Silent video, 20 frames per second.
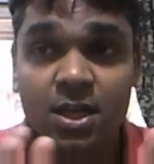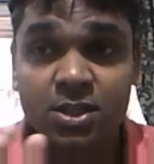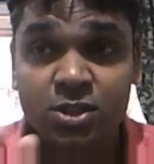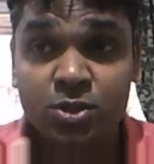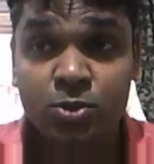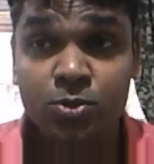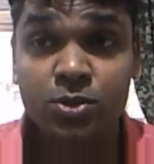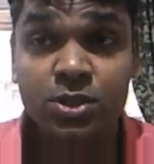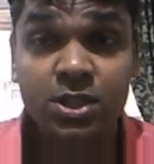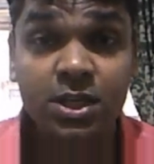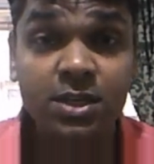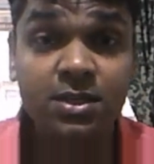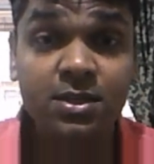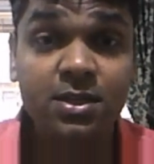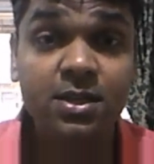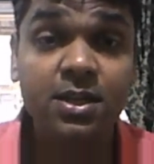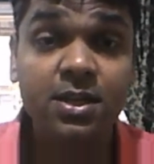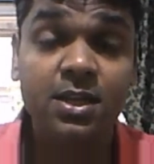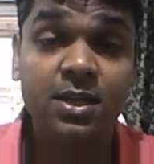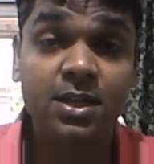
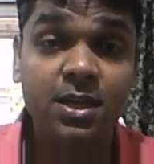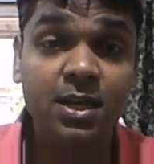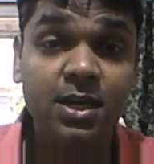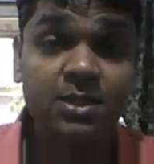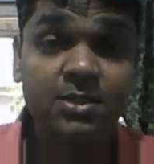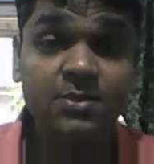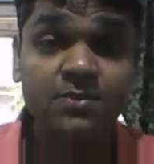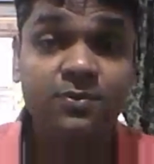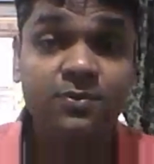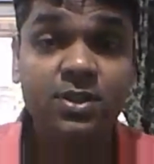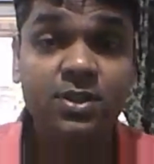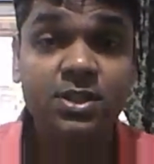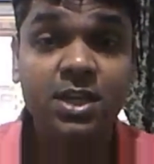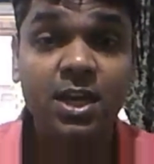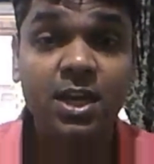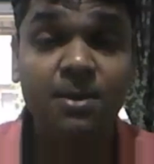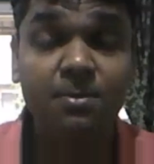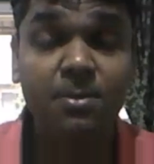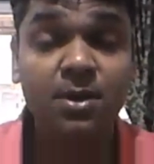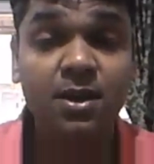associated areas which
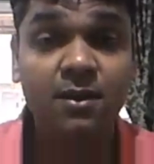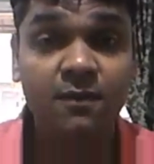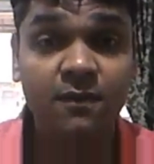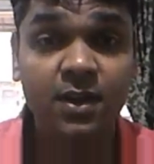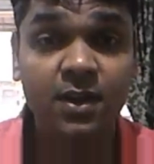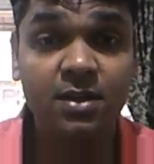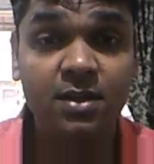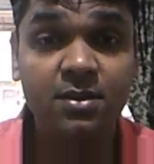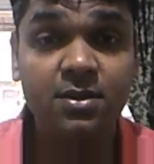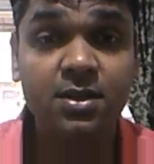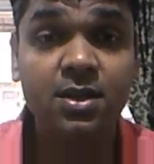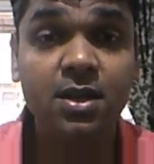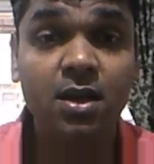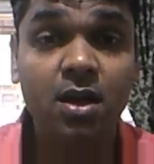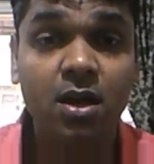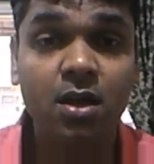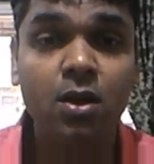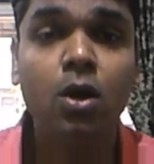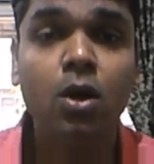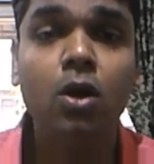can be affected
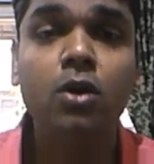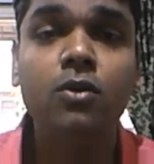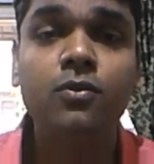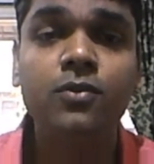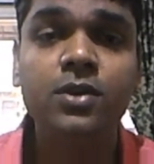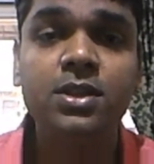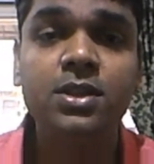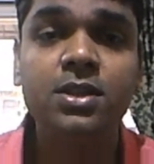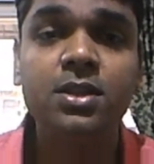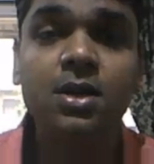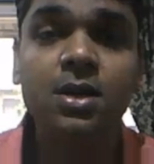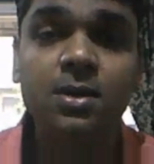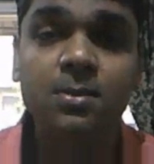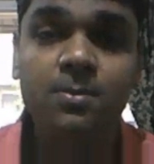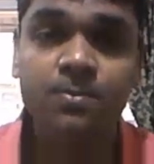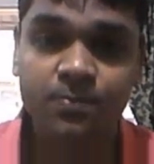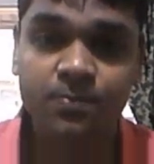along with the